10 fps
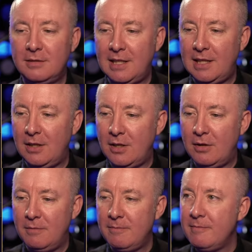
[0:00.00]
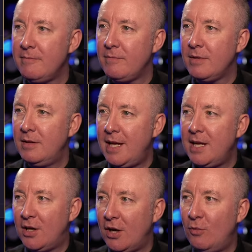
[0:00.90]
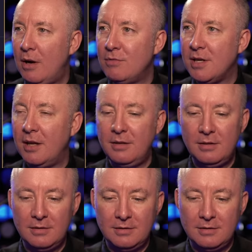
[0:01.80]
There you go. There you go. Well done.